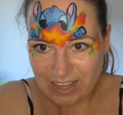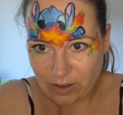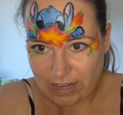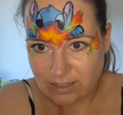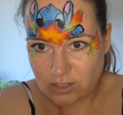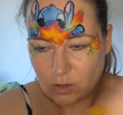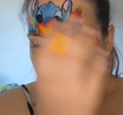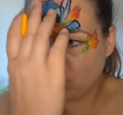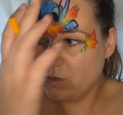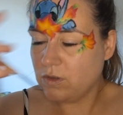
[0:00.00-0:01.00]
Okay, so we
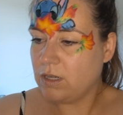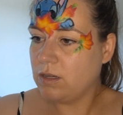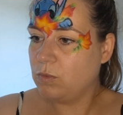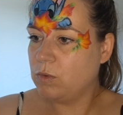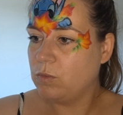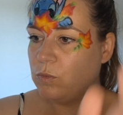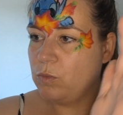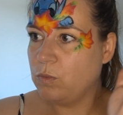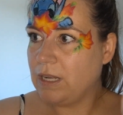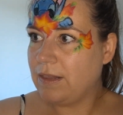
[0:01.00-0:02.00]

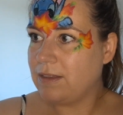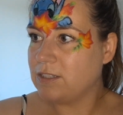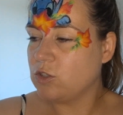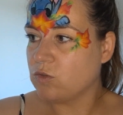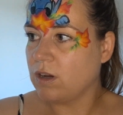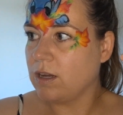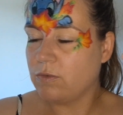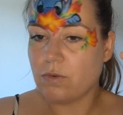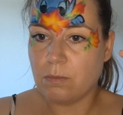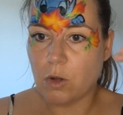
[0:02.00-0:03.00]
will let this dry
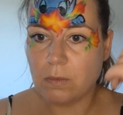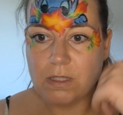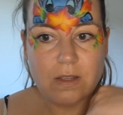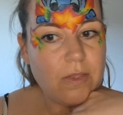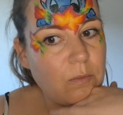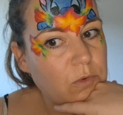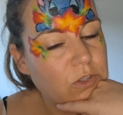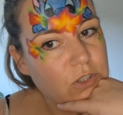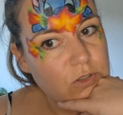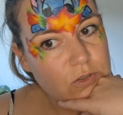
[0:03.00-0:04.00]
for a moment and then we'll
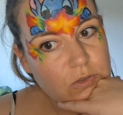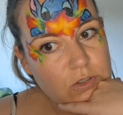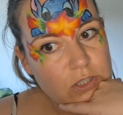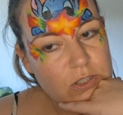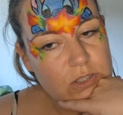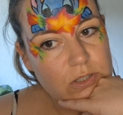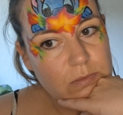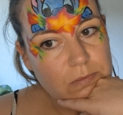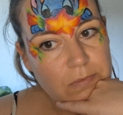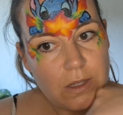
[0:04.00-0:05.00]
do just
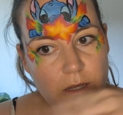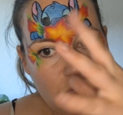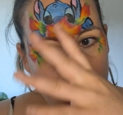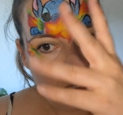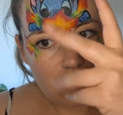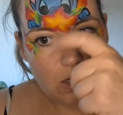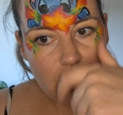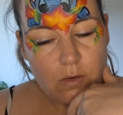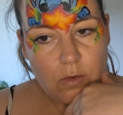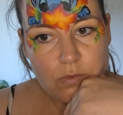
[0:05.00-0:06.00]
some, you
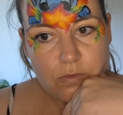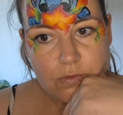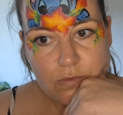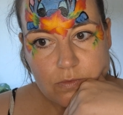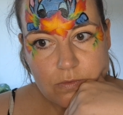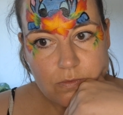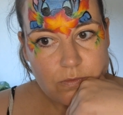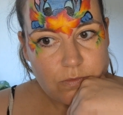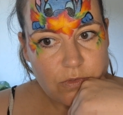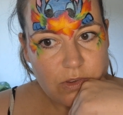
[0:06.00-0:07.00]
know,
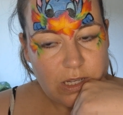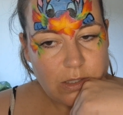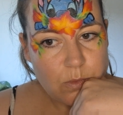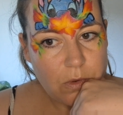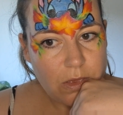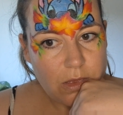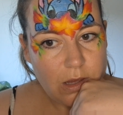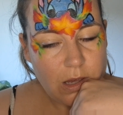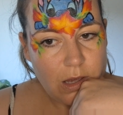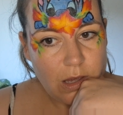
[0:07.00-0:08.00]
things with
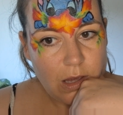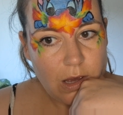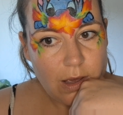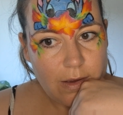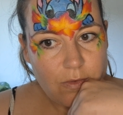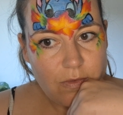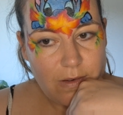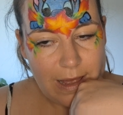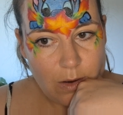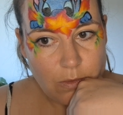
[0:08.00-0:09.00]
the
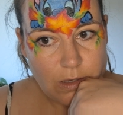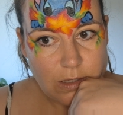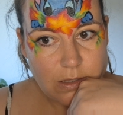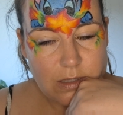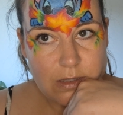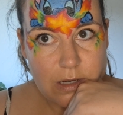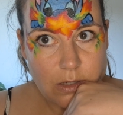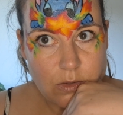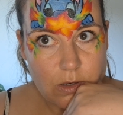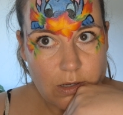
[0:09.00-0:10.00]
flowers,
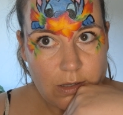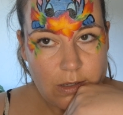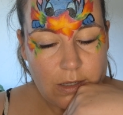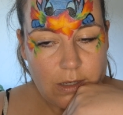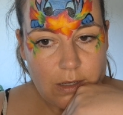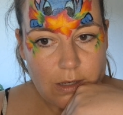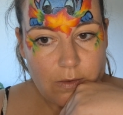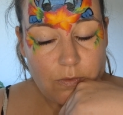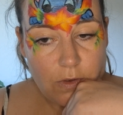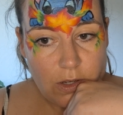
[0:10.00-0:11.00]
etc.
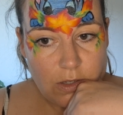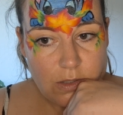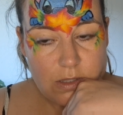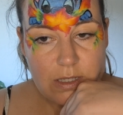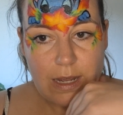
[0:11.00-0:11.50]
First,